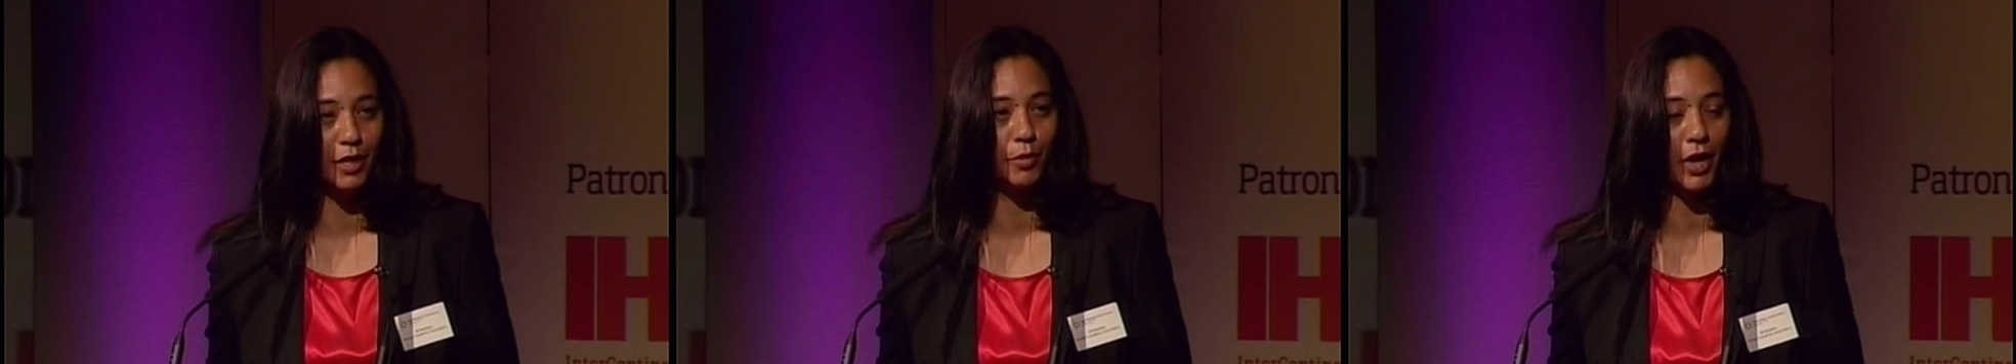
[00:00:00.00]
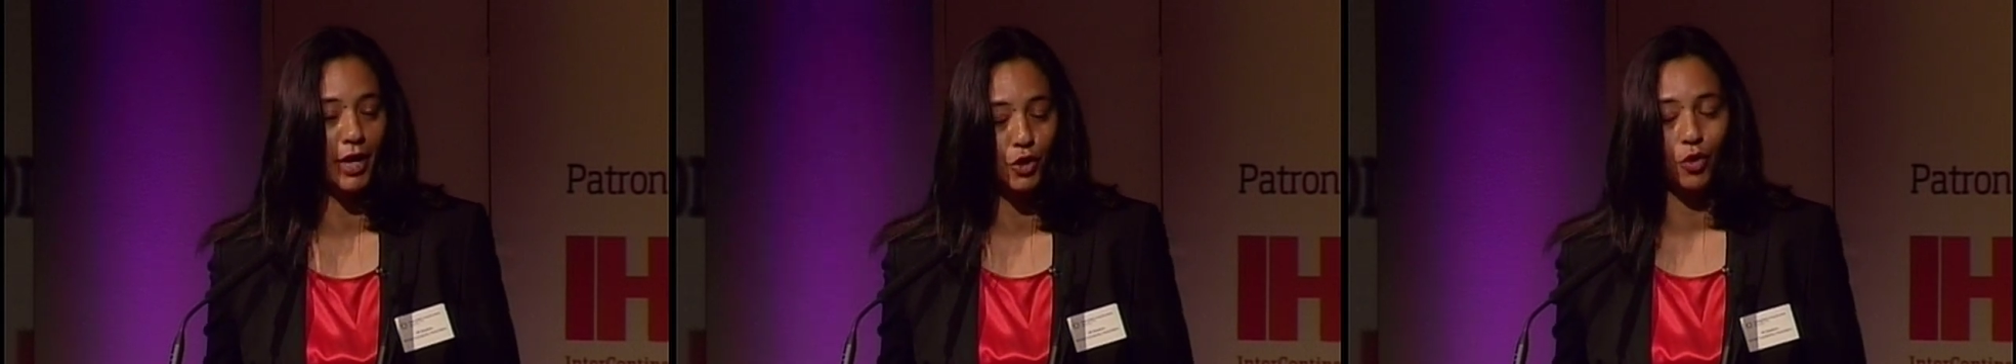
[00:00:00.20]

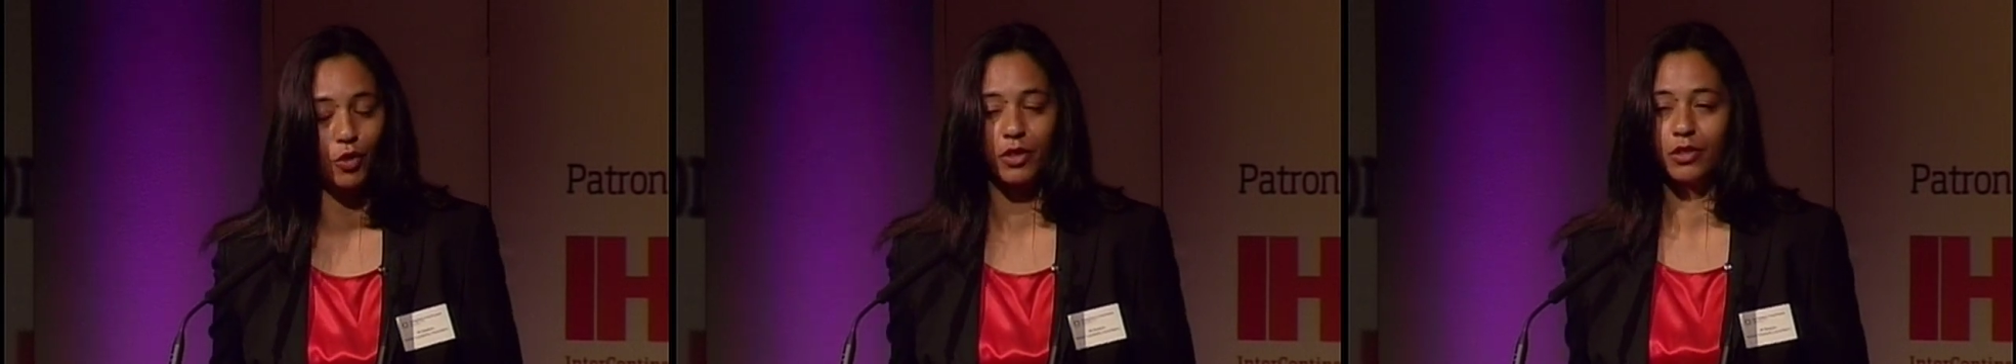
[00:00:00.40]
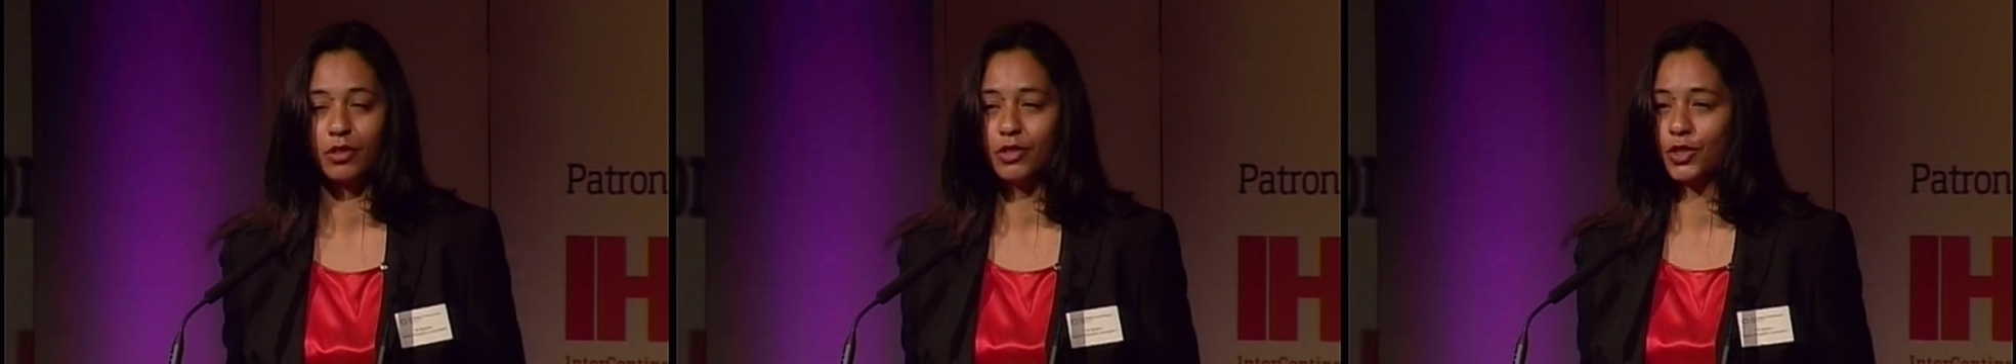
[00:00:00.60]
by
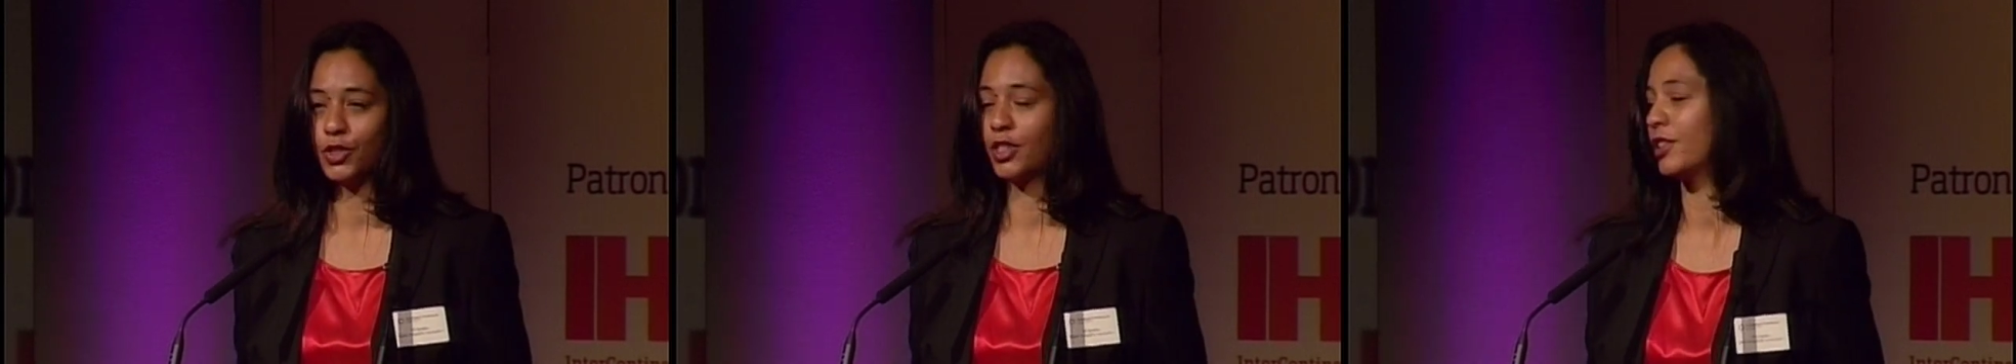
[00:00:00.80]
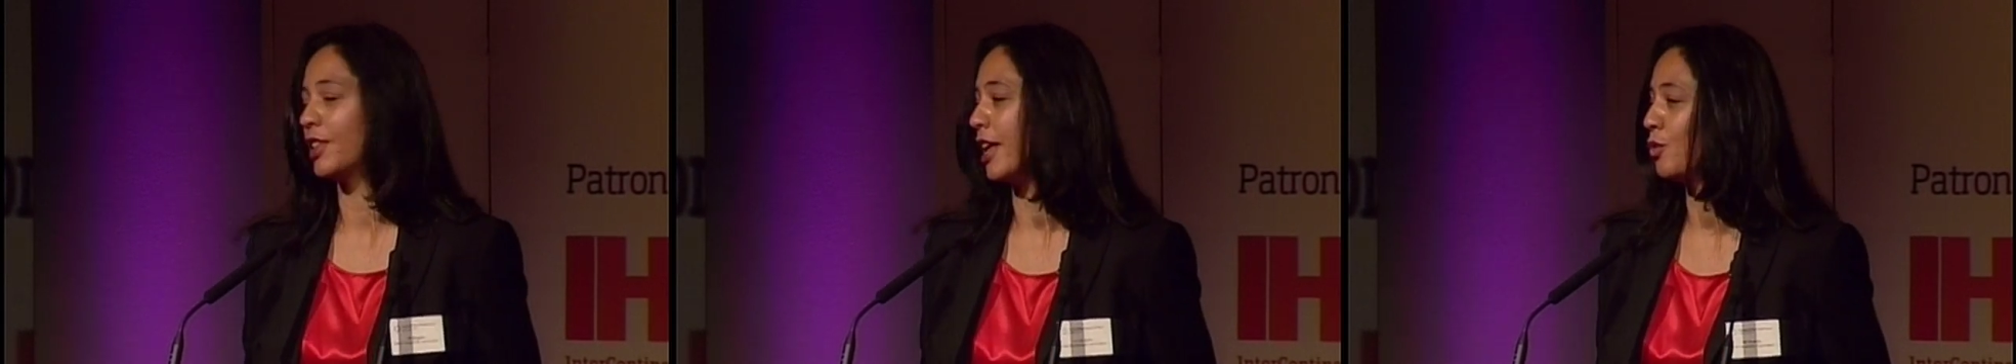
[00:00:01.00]
Jonathan to the
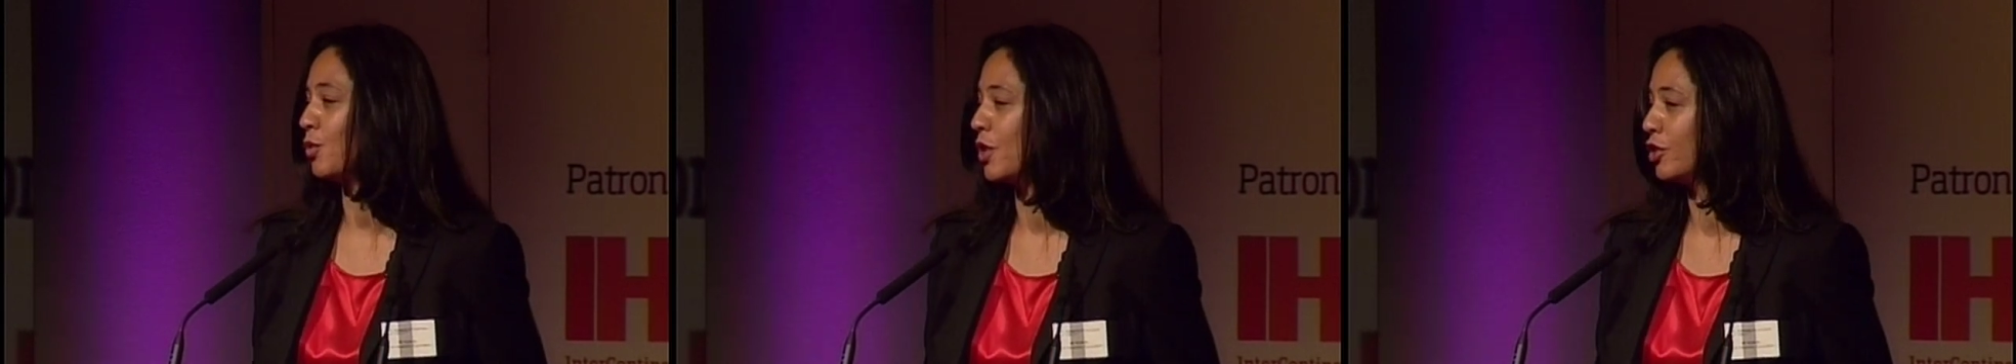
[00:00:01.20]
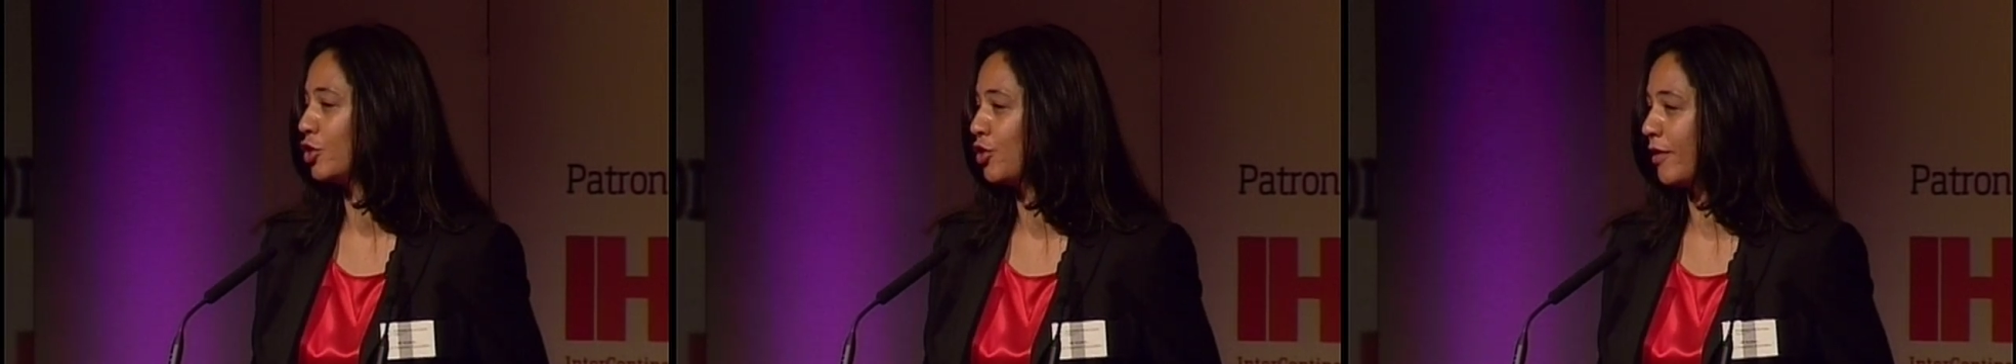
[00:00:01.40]
then
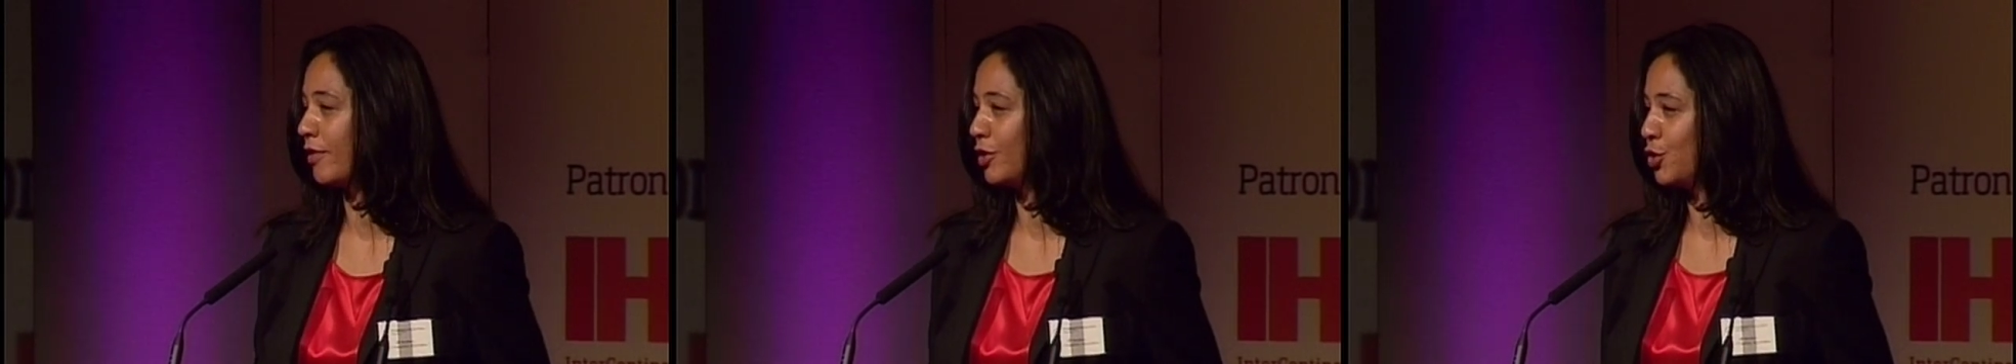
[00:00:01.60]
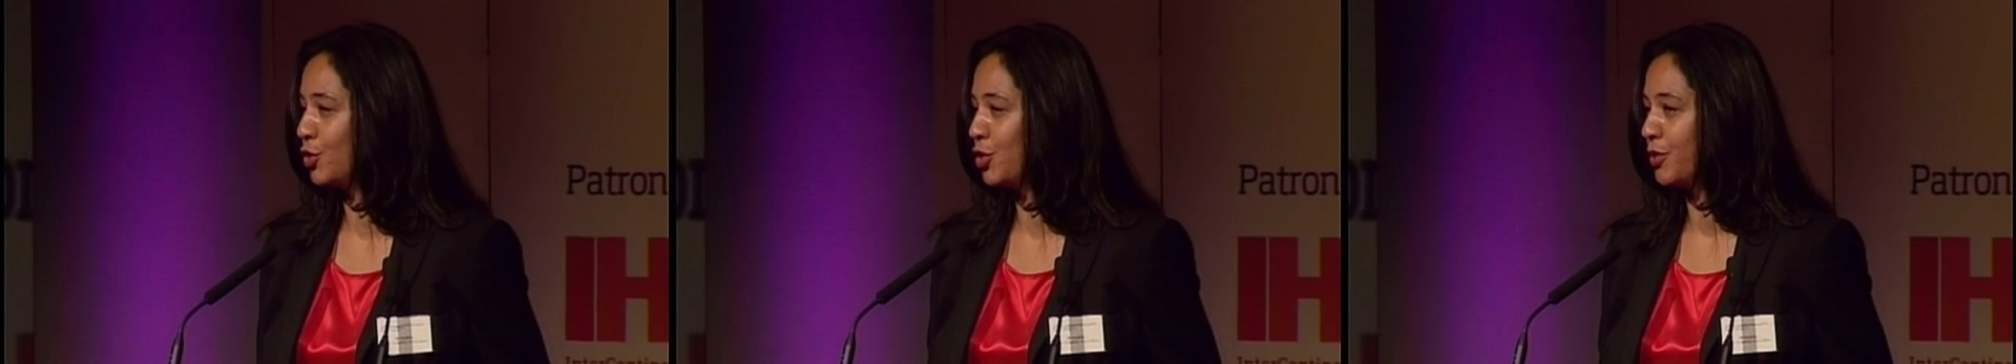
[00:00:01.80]
World Travel
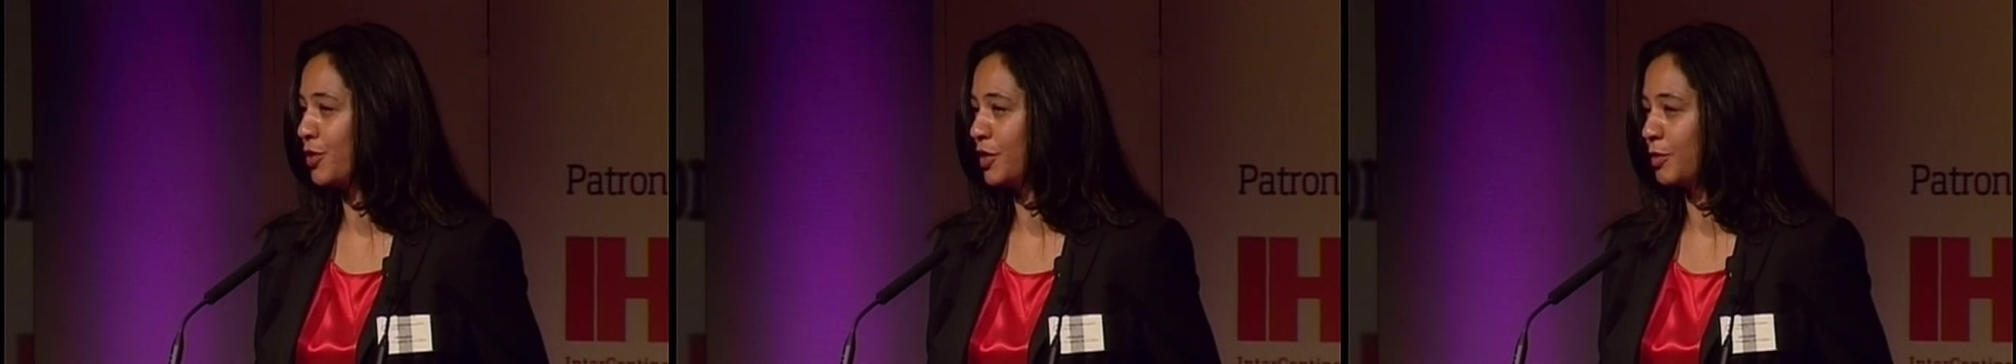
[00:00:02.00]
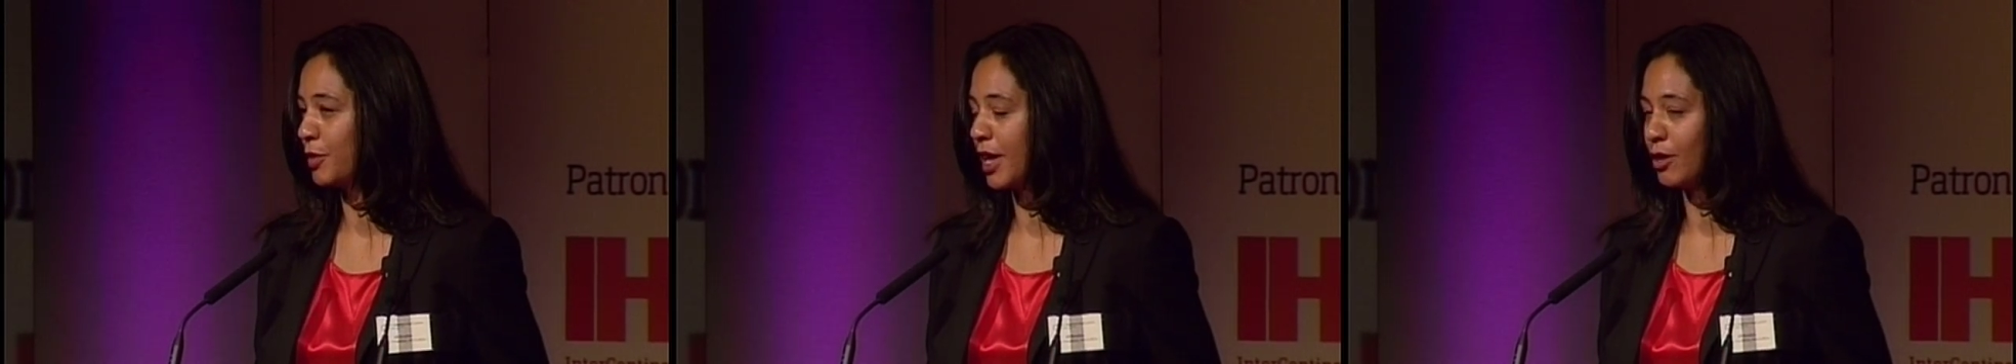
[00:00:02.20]
and
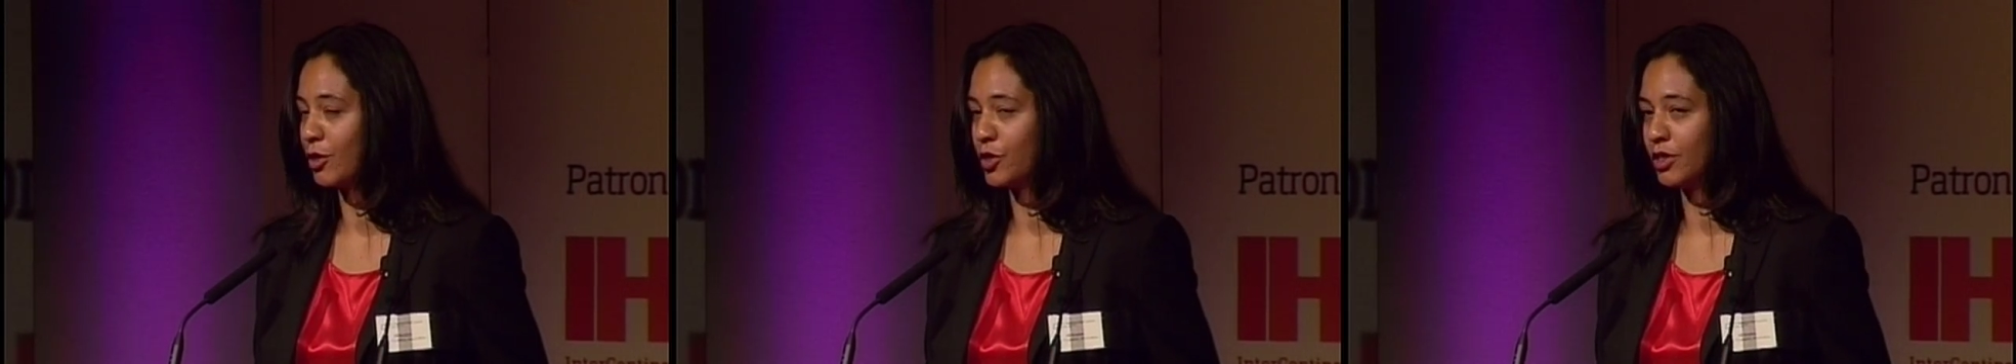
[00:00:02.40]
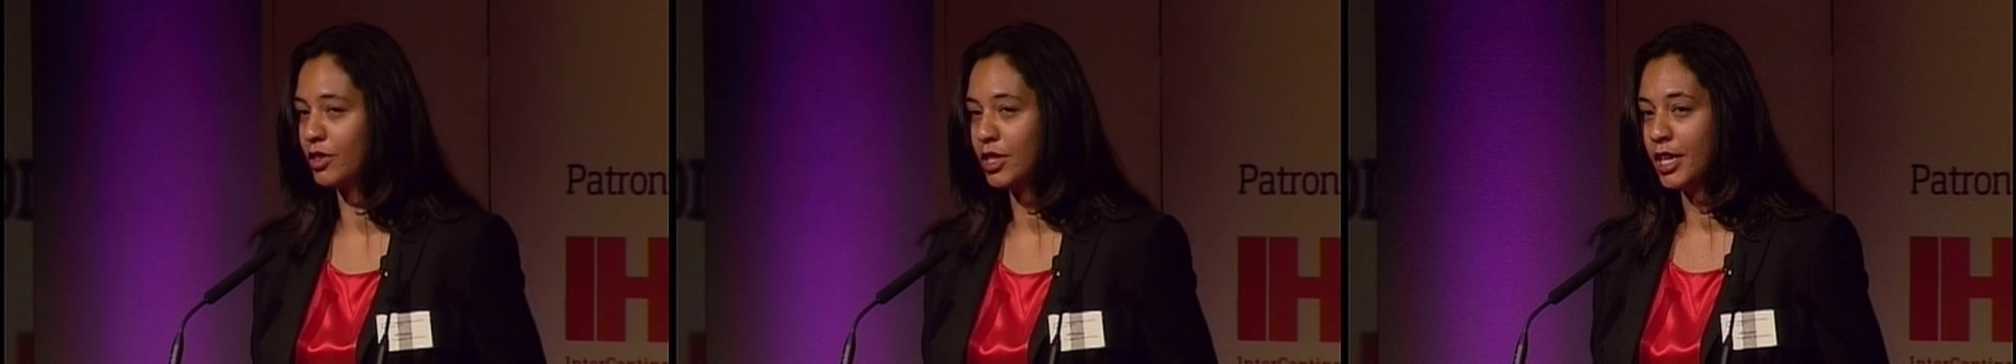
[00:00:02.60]
Tourism
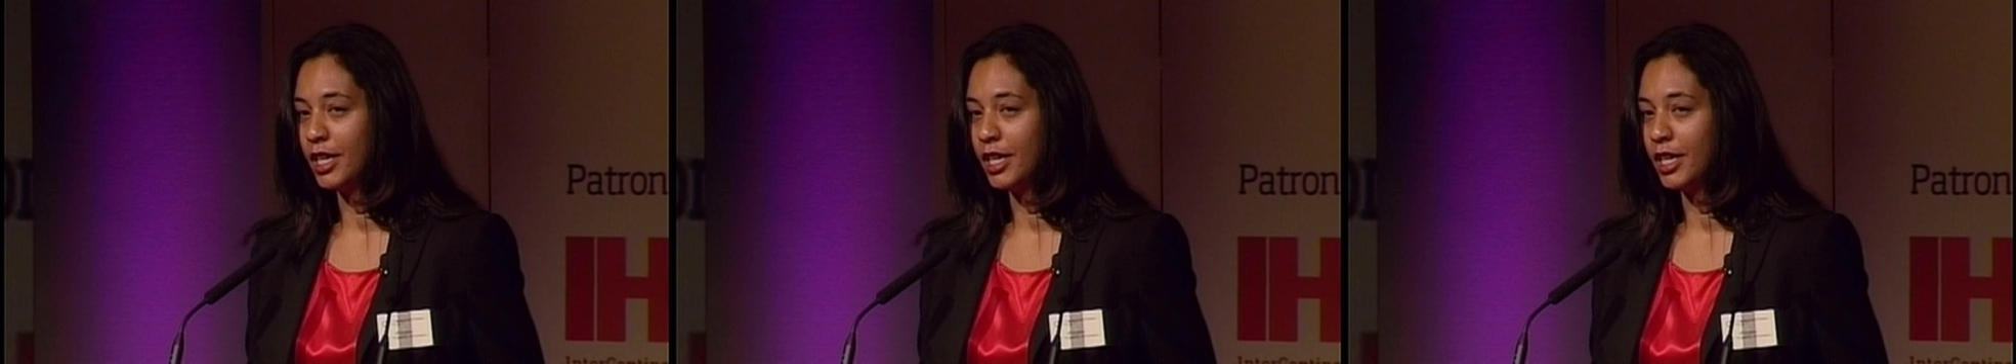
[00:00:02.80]
Council,